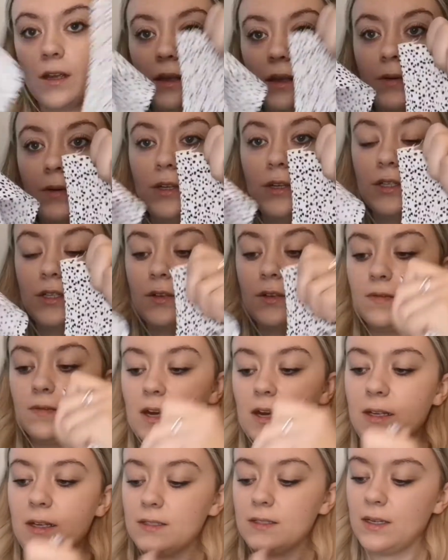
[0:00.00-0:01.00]
You want to do
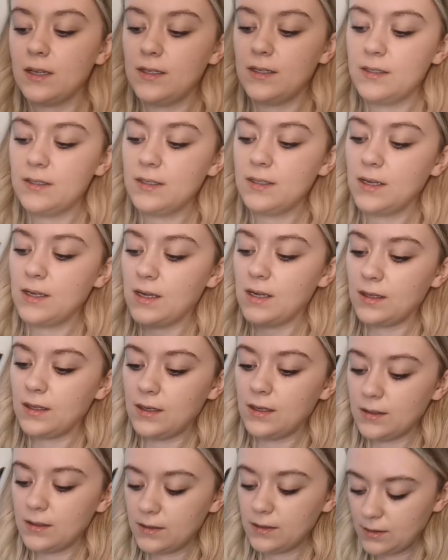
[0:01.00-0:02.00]
right sides
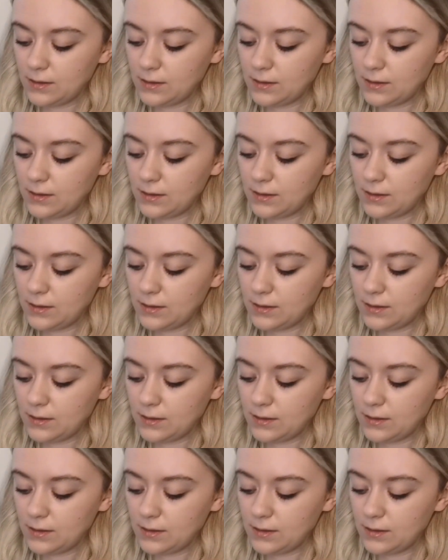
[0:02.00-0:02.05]
together.